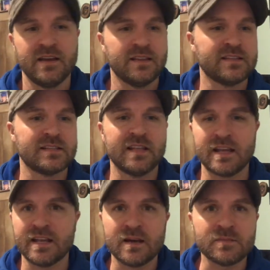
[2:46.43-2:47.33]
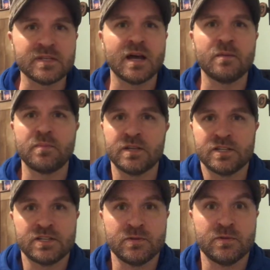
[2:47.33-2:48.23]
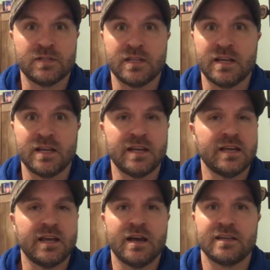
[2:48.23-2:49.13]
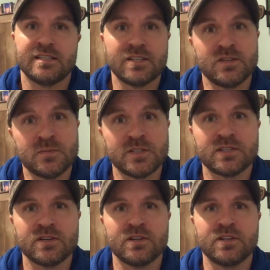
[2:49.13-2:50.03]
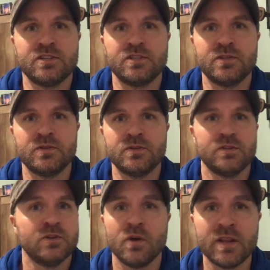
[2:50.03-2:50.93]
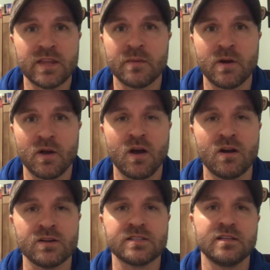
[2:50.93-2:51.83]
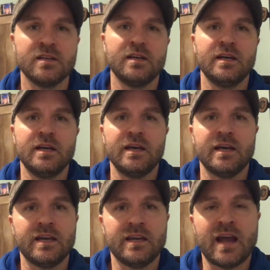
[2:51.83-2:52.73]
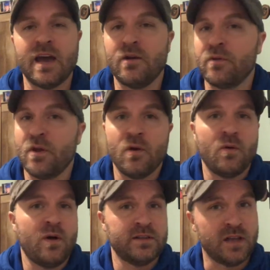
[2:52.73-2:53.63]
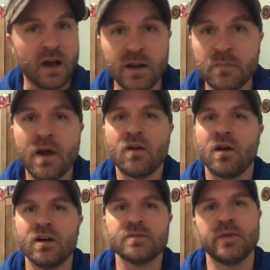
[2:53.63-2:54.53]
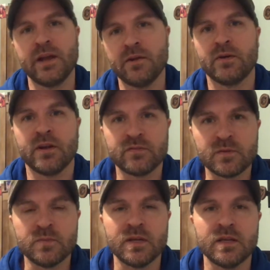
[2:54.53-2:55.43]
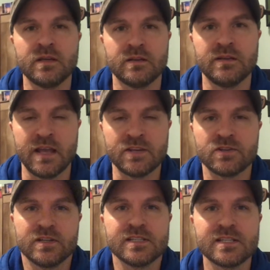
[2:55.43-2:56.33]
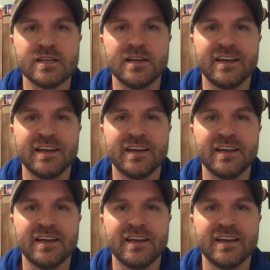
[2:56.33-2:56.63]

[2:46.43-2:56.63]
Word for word: this lady comes up and she was like, uh, "Excuse me, sir, could you do you know anything about cars?" And I don't know a ton about cars, but I know enough to be dangerous.